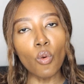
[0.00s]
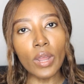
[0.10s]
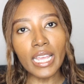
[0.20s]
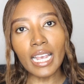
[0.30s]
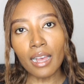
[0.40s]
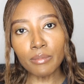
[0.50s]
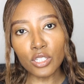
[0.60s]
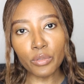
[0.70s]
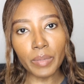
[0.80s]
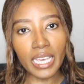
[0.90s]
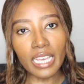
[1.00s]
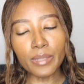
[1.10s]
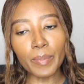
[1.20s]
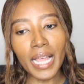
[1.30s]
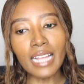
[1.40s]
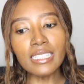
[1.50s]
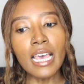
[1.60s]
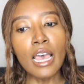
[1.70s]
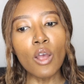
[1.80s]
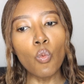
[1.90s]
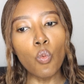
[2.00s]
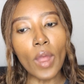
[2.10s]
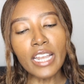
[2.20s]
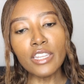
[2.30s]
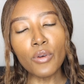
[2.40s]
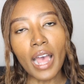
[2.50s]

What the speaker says: When it comes to Beacons plans, when you